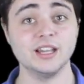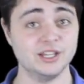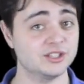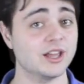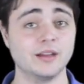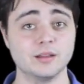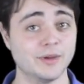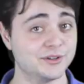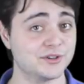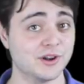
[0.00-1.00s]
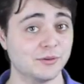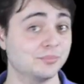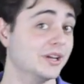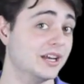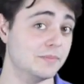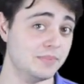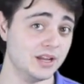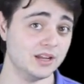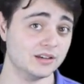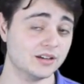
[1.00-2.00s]
each time the metronome played a
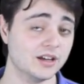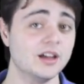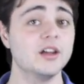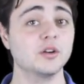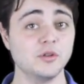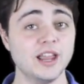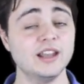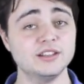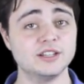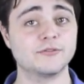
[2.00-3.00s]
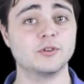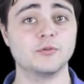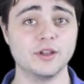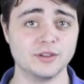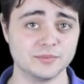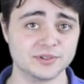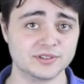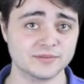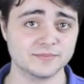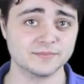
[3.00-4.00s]
beat, created different rhythms.